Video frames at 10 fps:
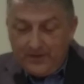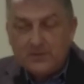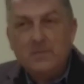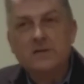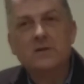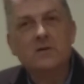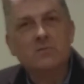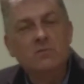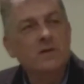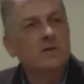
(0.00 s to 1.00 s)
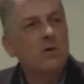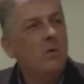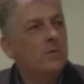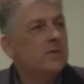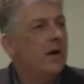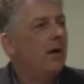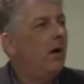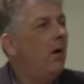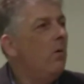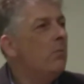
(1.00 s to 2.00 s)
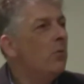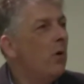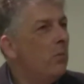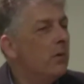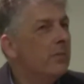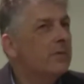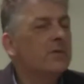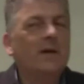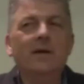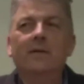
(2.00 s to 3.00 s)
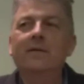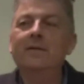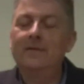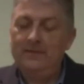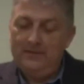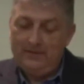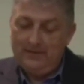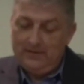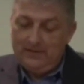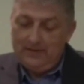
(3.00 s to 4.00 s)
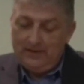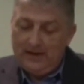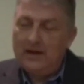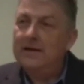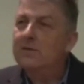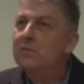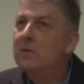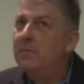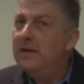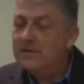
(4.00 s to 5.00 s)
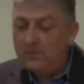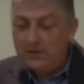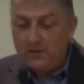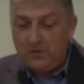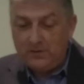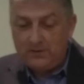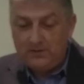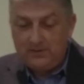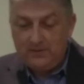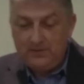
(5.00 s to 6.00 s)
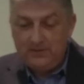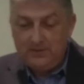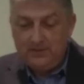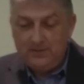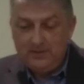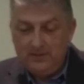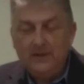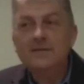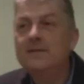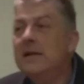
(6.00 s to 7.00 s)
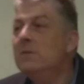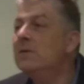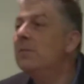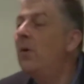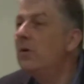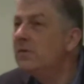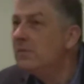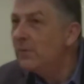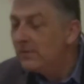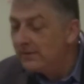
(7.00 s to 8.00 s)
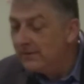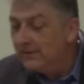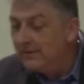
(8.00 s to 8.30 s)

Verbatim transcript: This message resolves that whole problem of sin and gives me peace with God. Seems impossible.